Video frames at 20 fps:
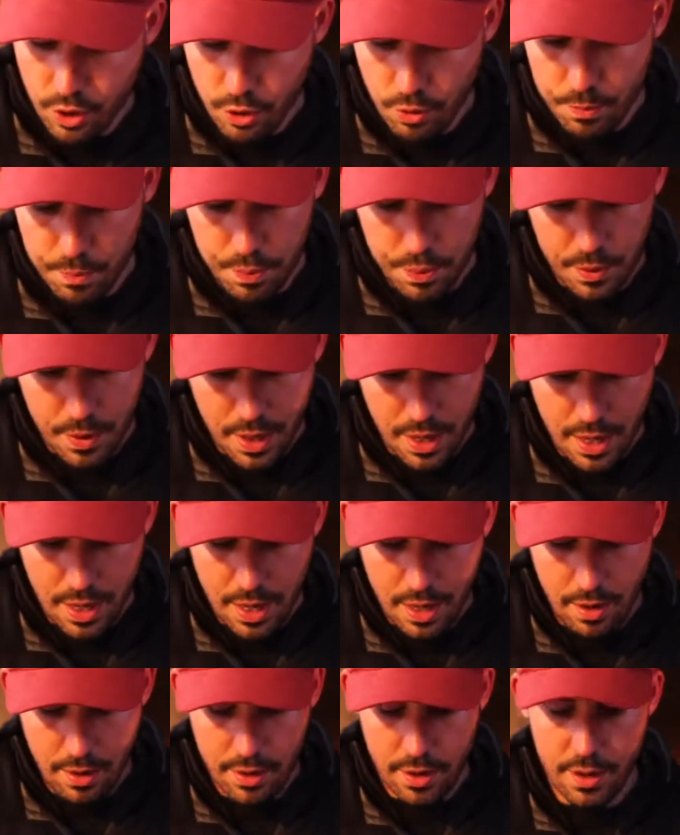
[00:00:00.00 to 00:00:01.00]
group
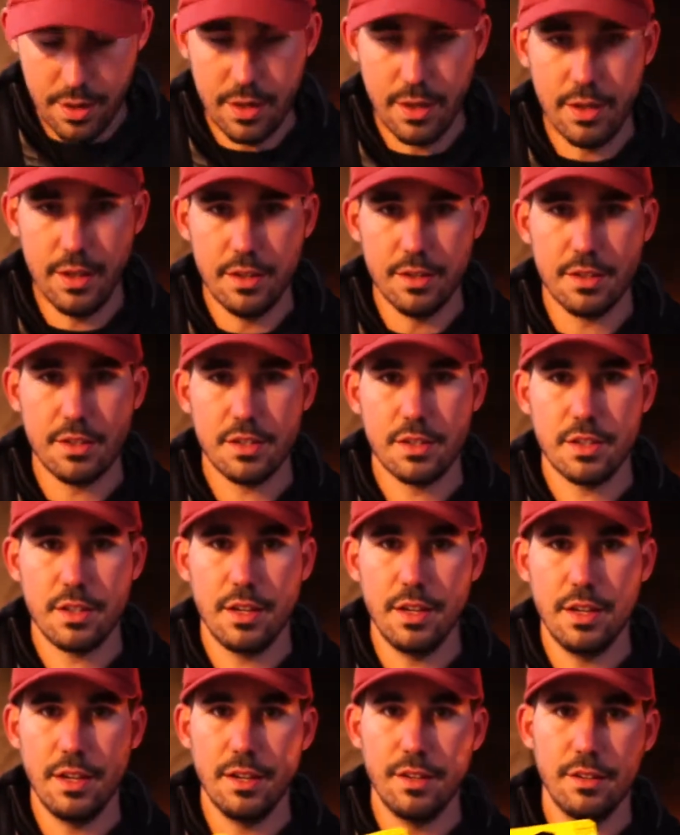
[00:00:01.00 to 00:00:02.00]
is
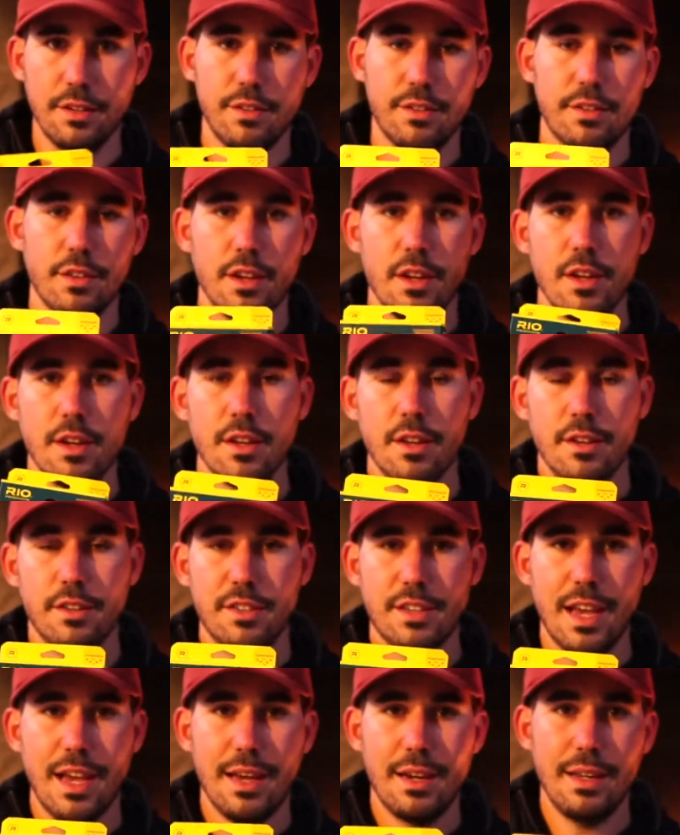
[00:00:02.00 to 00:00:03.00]
the
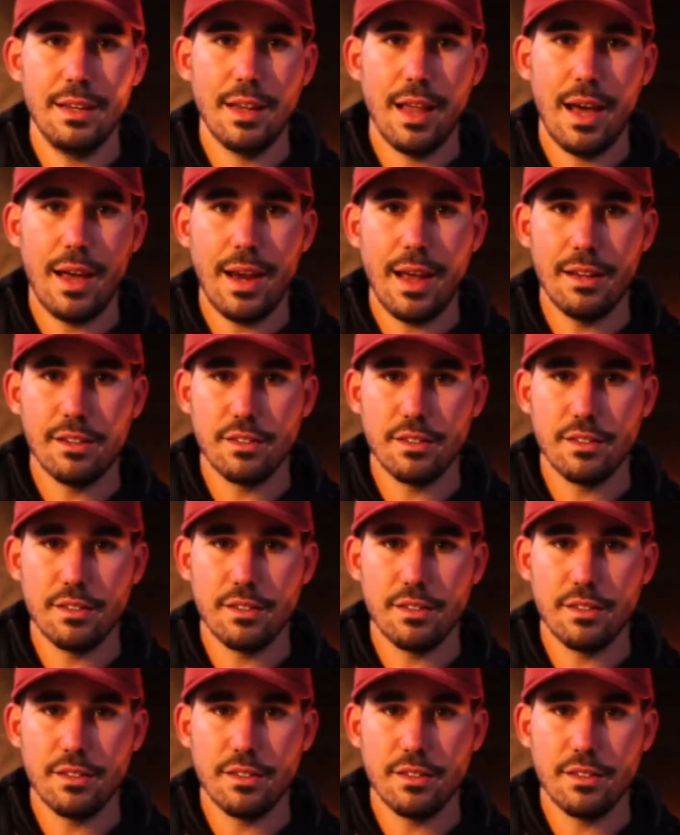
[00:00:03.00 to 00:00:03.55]
Scandi line